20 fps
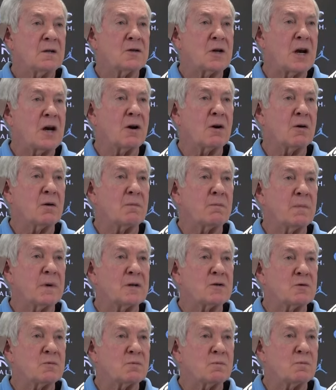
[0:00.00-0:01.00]
here,
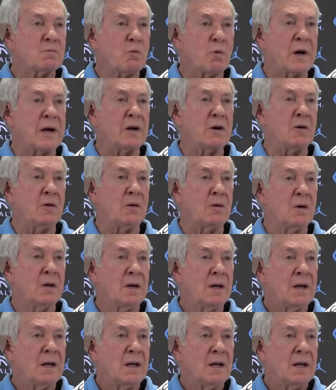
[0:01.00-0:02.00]
it's real,
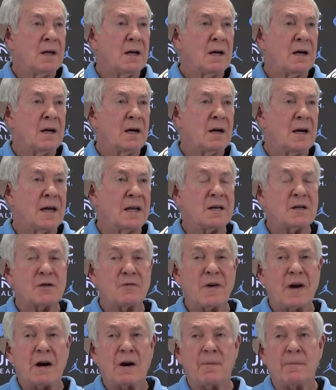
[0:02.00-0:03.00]
and it's
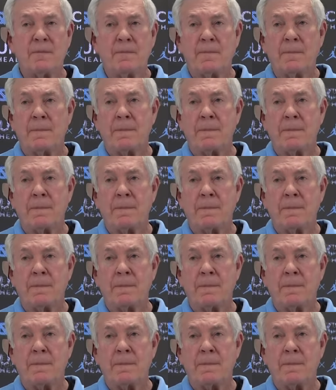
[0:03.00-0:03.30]
fair.